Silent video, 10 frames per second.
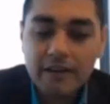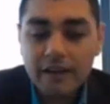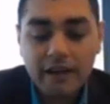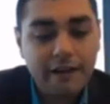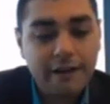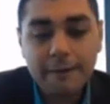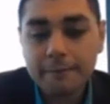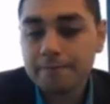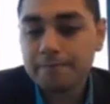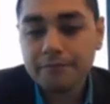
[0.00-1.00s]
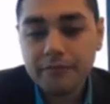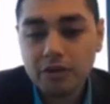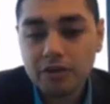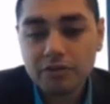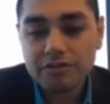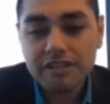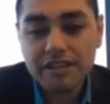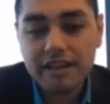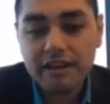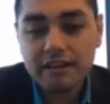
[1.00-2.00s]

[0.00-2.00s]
you'll see that